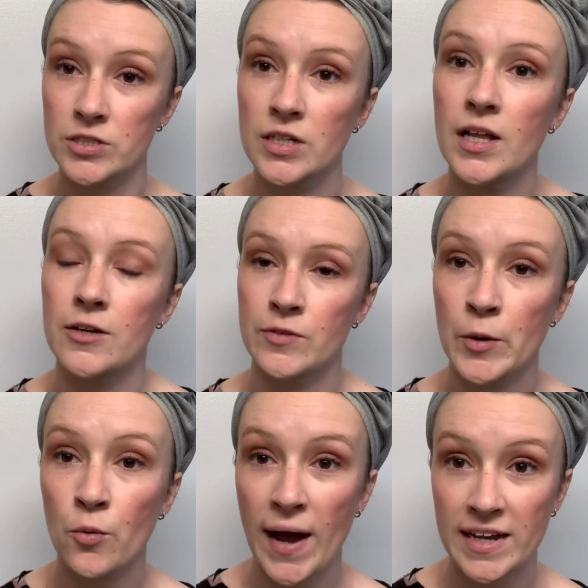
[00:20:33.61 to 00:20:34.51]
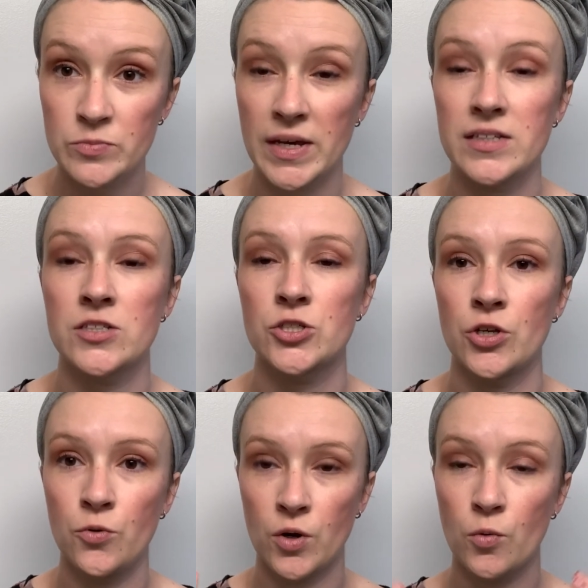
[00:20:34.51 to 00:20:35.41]
A lot of them are wax based, so
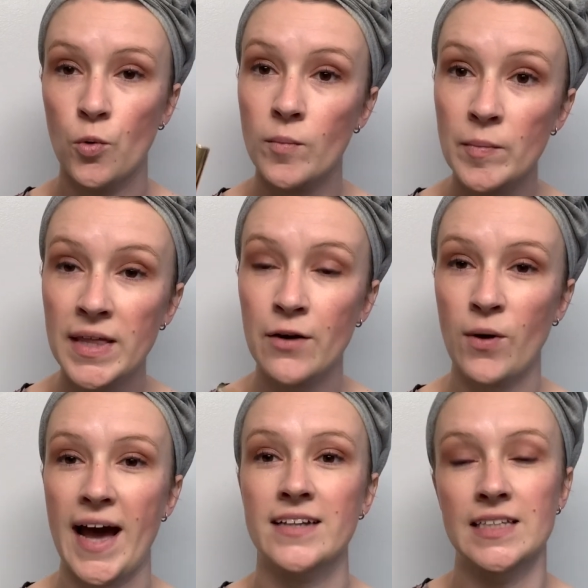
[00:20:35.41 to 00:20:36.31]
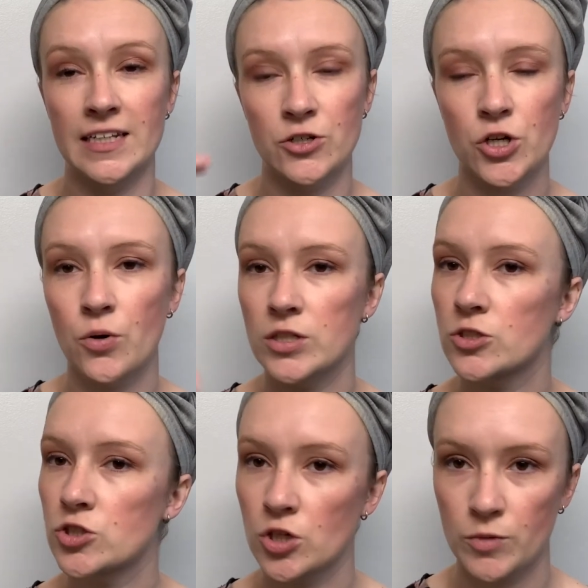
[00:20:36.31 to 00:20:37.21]
you want to warm up that wax and then it'll go on
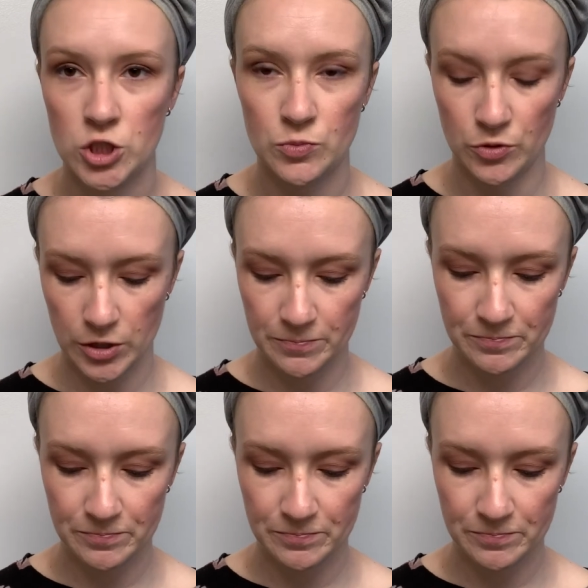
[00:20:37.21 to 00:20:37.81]
so much smoother.